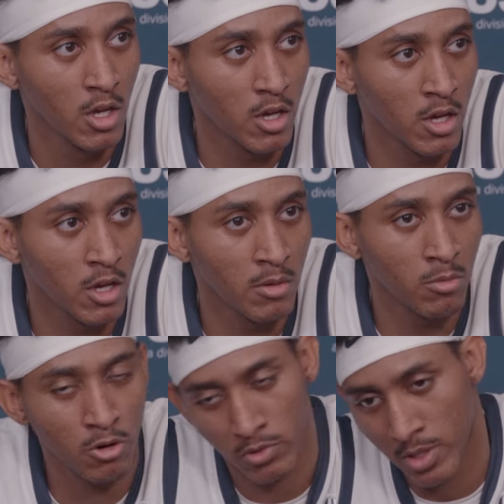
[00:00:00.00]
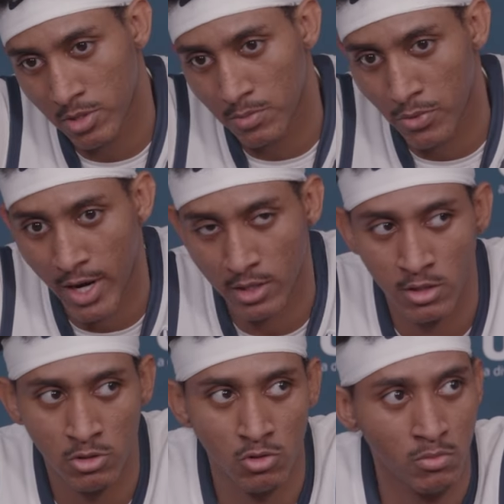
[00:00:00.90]
uh, more reps in
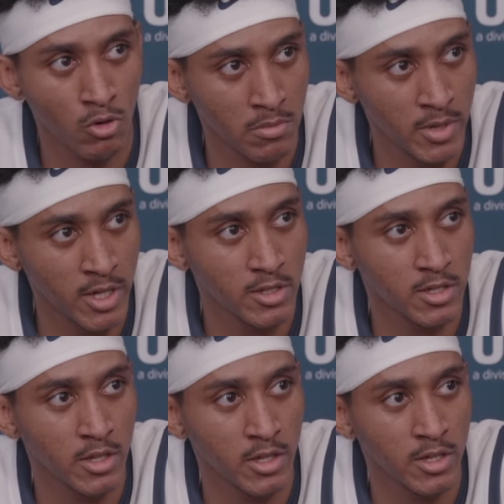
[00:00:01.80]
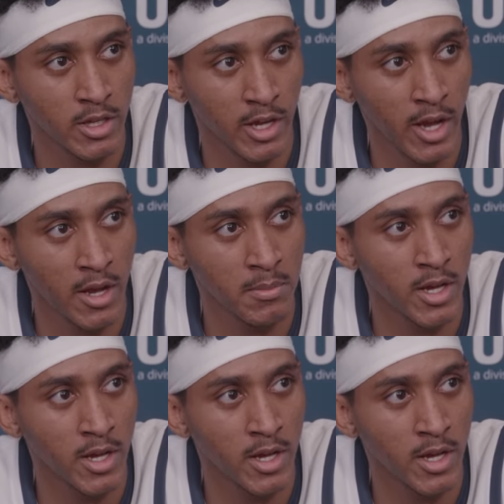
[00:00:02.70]
practice or more minutes in the game.